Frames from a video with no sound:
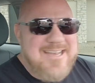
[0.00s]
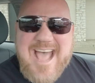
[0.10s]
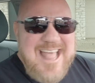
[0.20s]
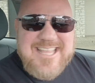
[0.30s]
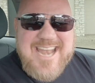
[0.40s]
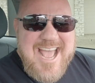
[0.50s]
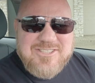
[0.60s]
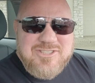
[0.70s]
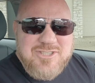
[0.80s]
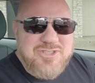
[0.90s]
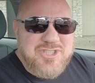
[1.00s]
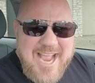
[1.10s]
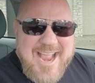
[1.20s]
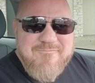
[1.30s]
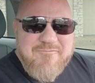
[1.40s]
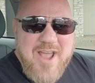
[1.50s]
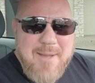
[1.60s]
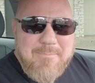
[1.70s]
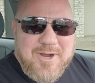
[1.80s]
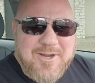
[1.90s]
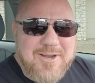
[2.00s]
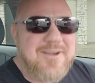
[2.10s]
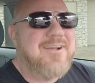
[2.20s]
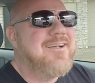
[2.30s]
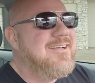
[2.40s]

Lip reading: Not the national chain Fat Burger,